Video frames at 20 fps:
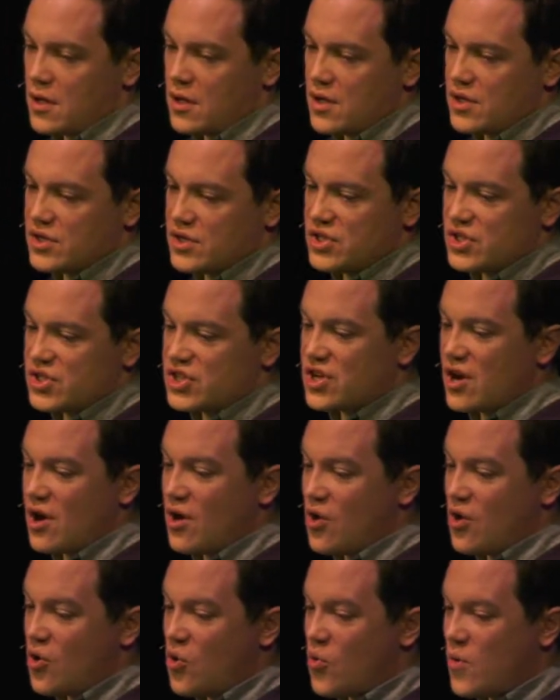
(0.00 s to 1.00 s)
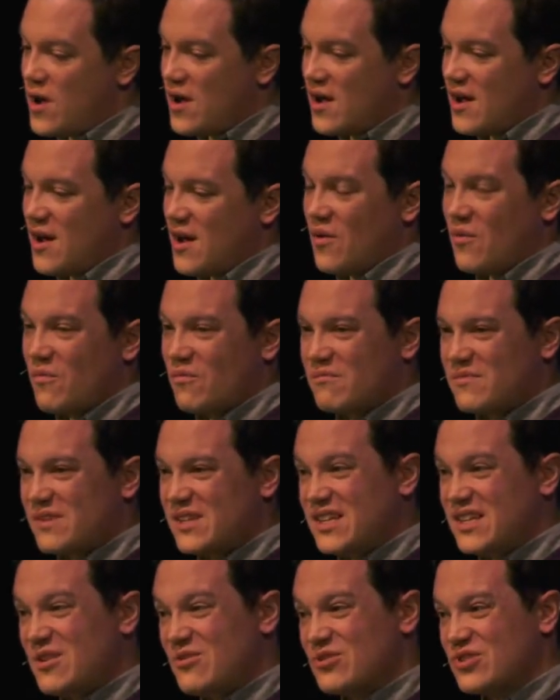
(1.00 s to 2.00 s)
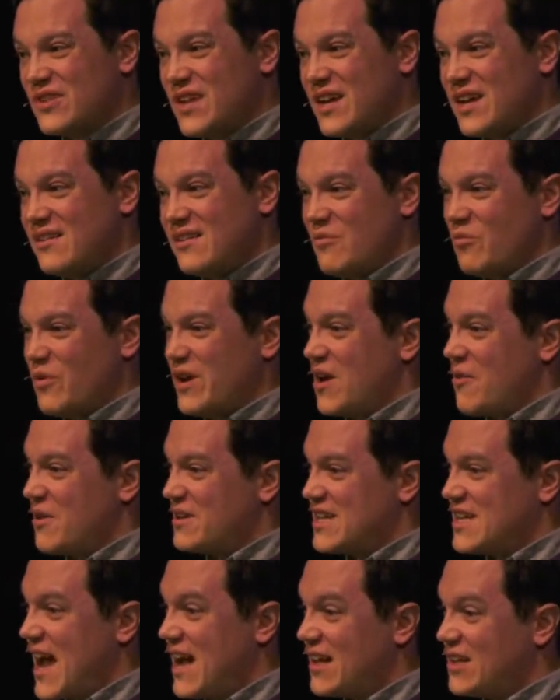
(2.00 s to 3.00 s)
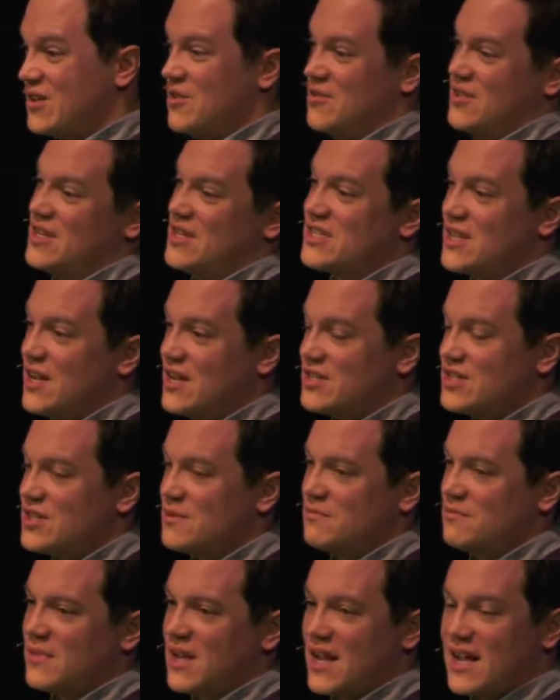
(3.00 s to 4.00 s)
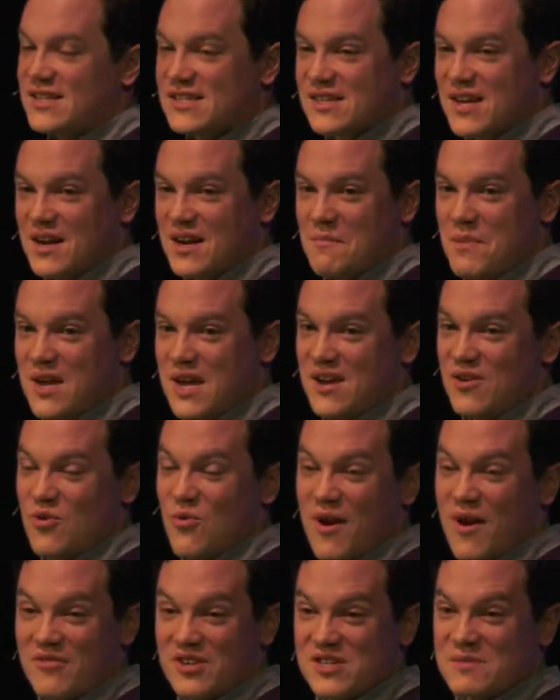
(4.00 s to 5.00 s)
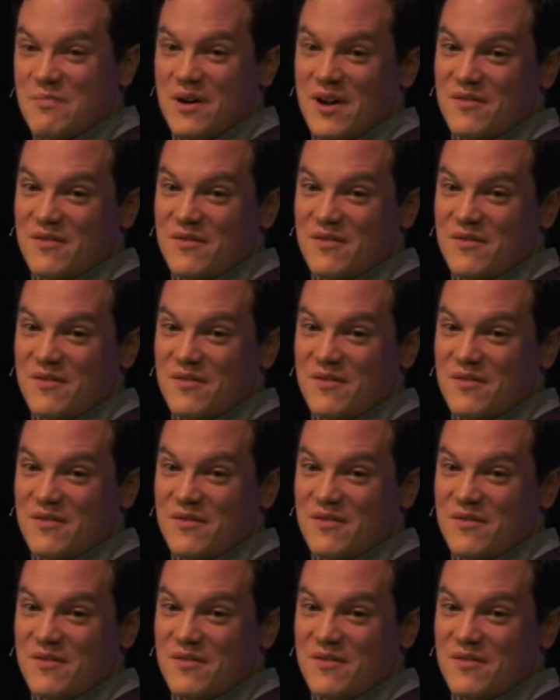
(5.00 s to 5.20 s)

So usually we know exactly who this is. It's going to be whoever's above